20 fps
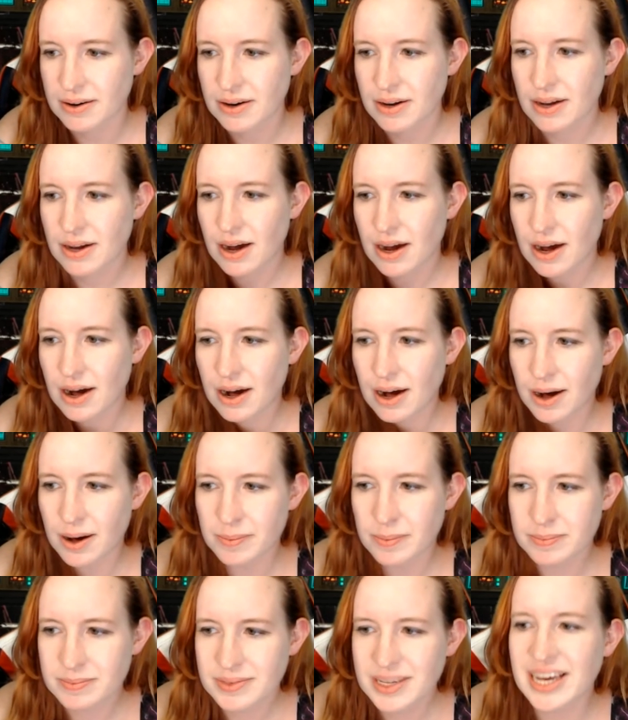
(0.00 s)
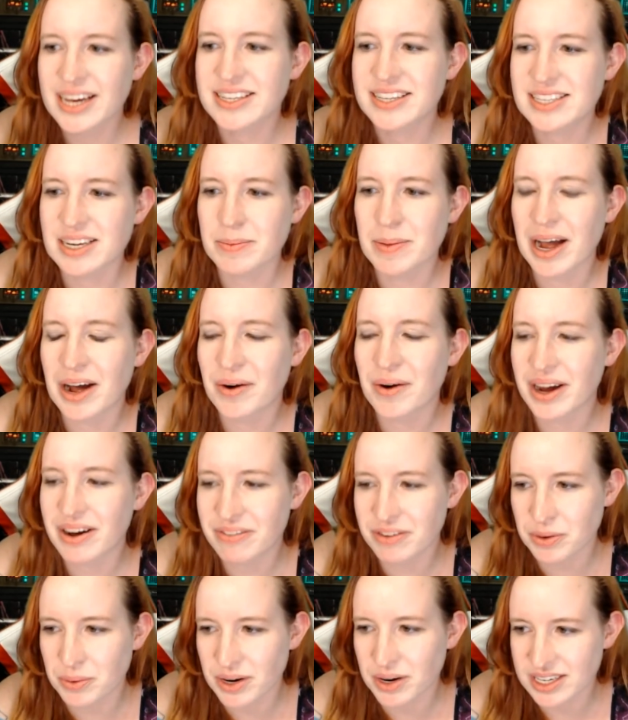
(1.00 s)
Yeah, somehow everyone
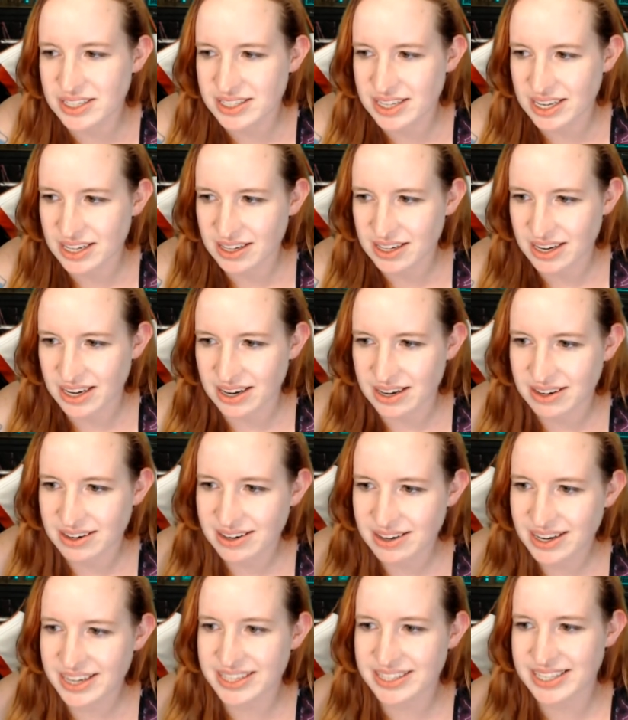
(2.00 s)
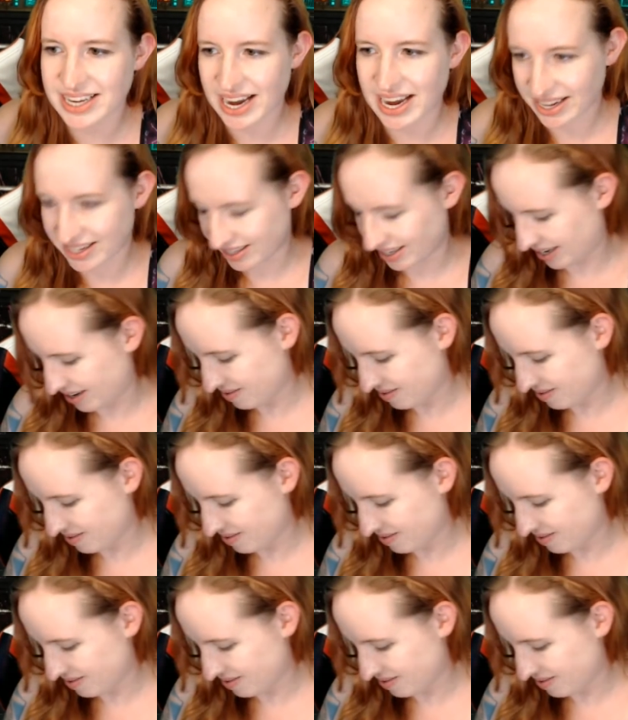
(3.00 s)
is Gilligan. Exactly.